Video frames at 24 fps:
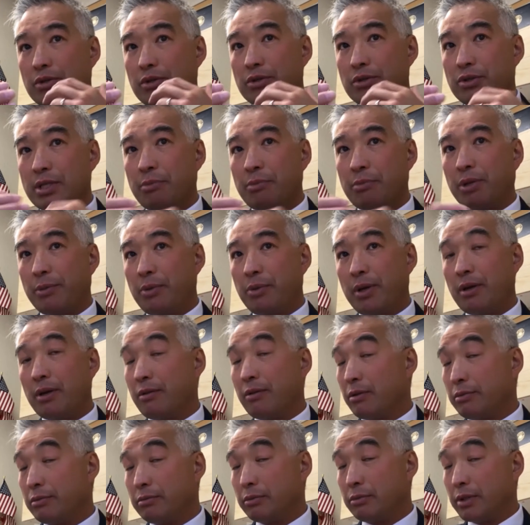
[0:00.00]
simply be
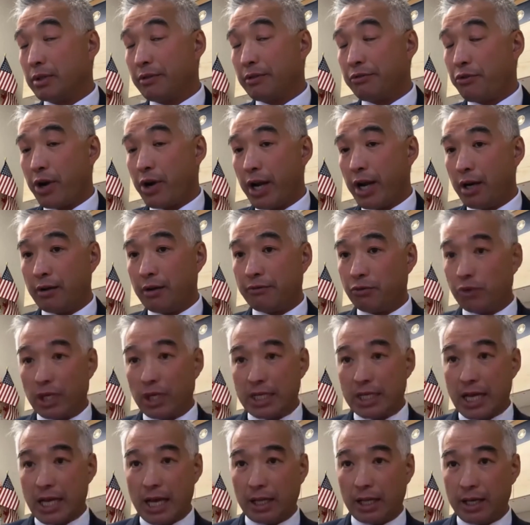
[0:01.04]
afraid of
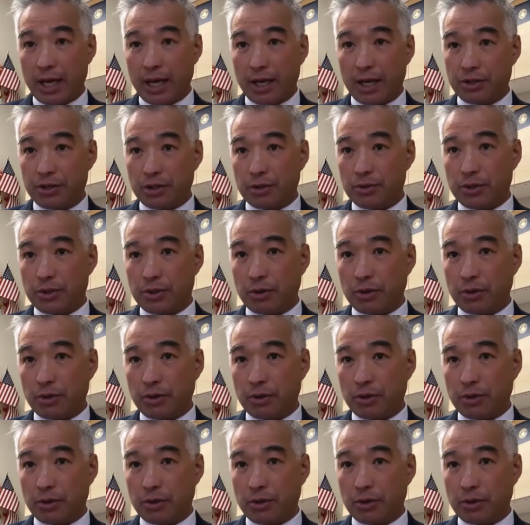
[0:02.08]
retaliation.